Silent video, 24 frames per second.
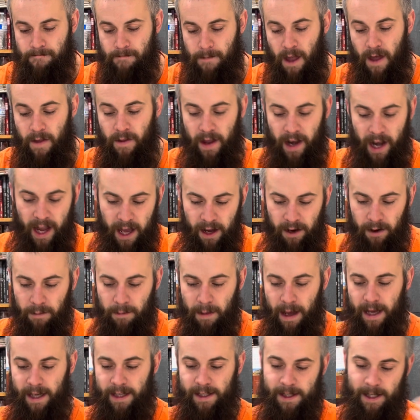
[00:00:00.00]
And then Agur
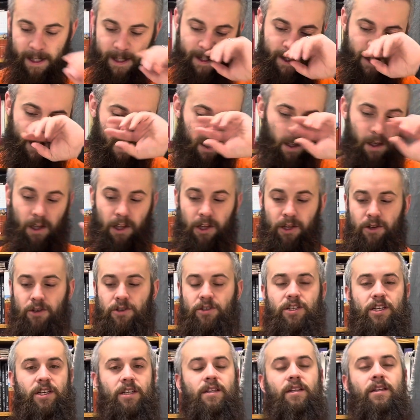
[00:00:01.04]
makes this
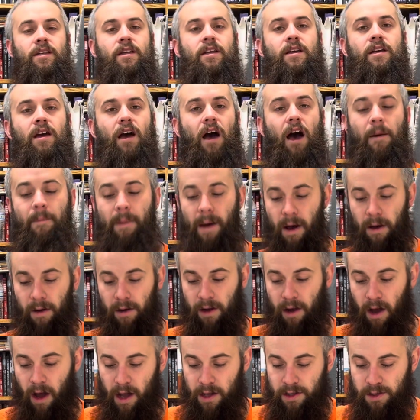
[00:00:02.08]
conclusion about
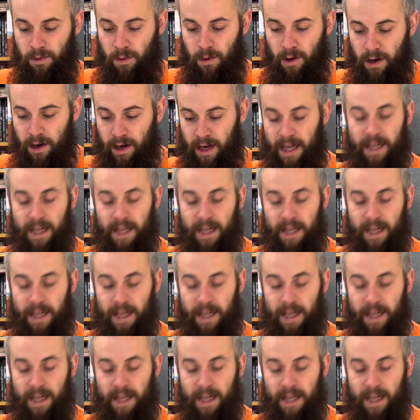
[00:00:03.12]
God's word.